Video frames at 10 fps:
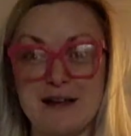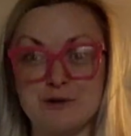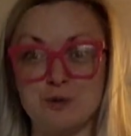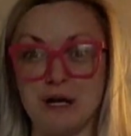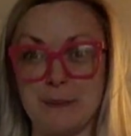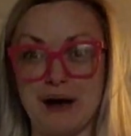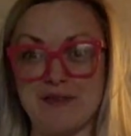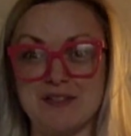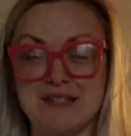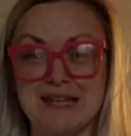and where
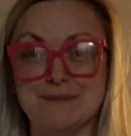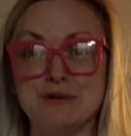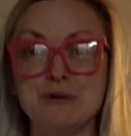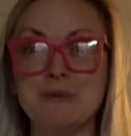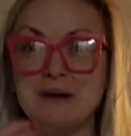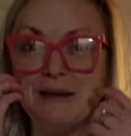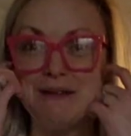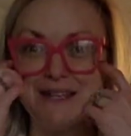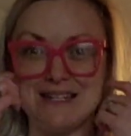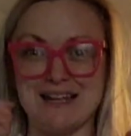about the table would
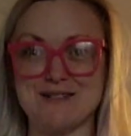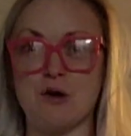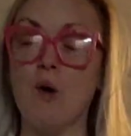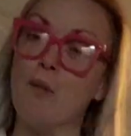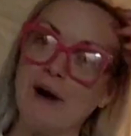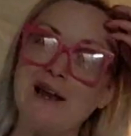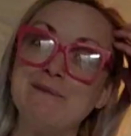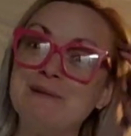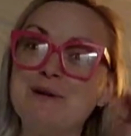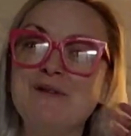be because that's the whole
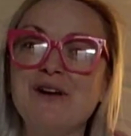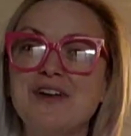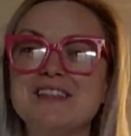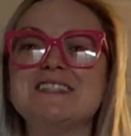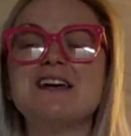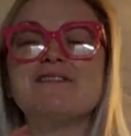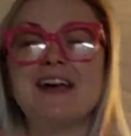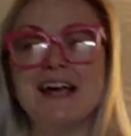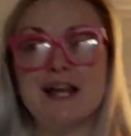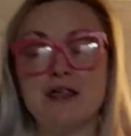point of me moving all this stuff.
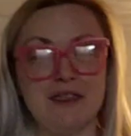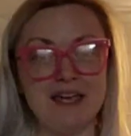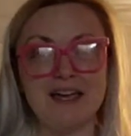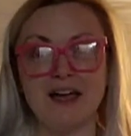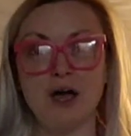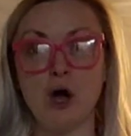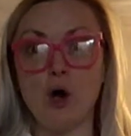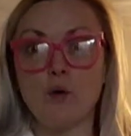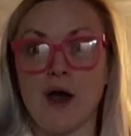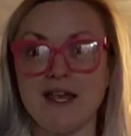And I think
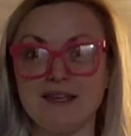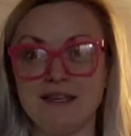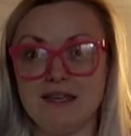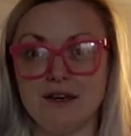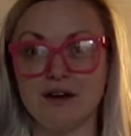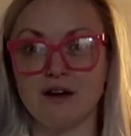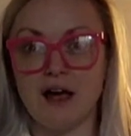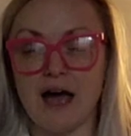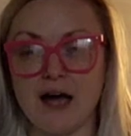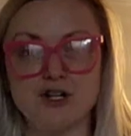right here
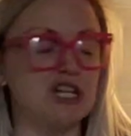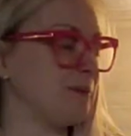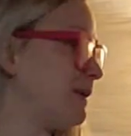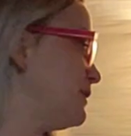actually